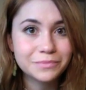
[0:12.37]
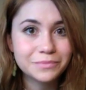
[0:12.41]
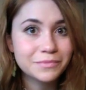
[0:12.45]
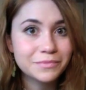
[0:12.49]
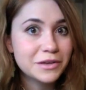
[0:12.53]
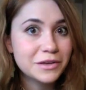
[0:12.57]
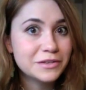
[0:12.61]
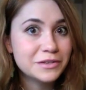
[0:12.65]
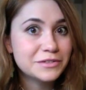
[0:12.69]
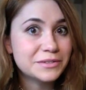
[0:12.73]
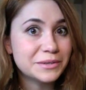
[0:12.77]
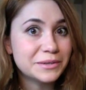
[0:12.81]

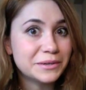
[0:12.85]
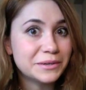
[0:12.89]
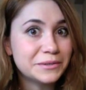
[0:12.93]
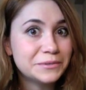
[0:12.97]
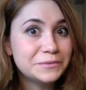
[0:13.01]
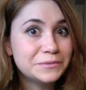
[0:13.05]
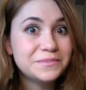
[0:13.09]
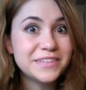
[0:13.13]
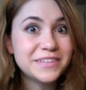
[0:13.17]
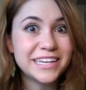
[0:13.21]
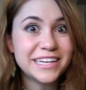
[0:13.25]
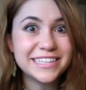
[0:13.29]
So,
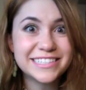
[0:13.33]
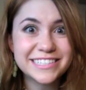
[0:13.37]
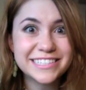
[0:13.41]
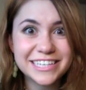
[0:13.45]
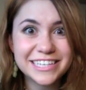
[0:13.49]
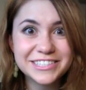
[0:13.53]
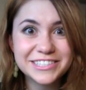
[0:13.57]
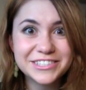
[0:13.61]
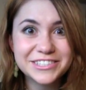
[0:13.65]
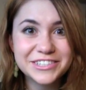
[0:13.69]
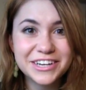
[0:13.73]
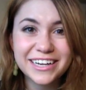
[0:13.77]
let's get
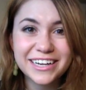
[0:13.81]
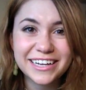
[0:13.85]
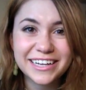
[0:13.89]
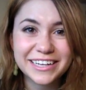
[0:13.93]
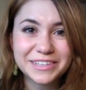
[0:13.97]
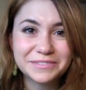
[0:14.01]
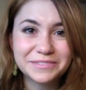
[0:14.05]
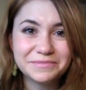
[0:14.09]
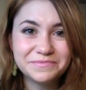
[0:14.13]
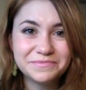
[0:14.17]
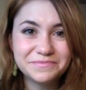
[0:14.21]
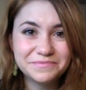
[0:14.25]
started!
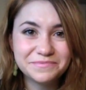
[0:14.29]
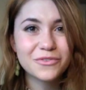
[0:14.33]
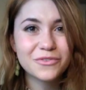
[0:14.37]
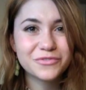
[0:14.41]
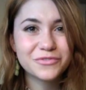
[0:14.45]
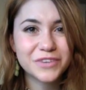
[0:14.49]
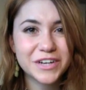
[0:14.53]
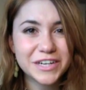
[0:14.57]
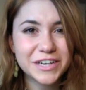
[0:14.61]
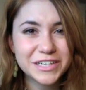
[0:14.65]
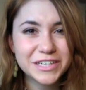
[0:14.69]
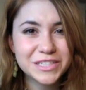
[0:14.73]

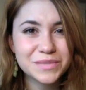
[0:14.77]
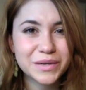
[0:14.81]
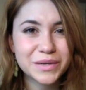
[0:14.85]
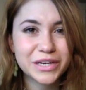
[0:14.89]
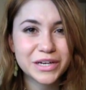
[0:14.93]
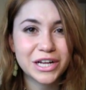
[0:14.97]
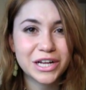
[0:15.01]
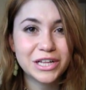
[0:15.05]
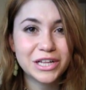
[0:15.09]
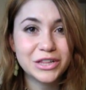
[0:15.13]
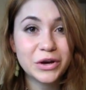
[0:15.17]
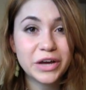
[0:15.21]
First, we're going to
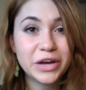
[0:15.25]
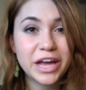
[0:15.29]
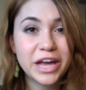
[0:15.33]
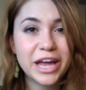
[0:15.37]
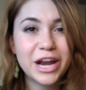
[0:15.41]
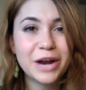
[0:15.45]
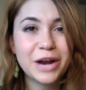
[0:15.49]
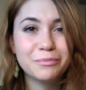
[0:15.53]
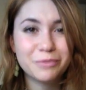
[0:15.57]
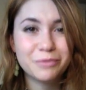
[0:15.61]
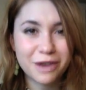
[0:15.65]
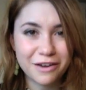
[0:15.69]
locate our
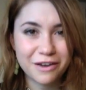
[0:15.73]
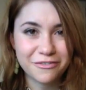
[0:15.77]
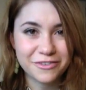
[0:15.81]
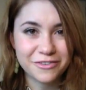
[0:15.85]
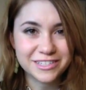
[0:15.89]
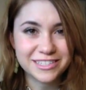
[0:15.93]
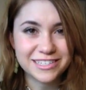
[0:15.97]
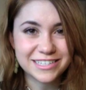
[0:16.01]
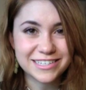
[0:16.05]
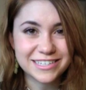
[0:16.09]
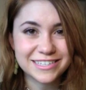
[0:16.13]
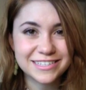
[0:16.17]

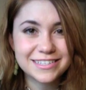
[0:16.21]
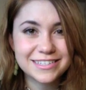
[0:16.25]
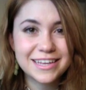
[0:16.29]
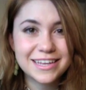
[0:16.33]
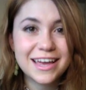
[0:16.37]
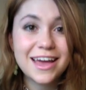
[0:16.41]
preferences.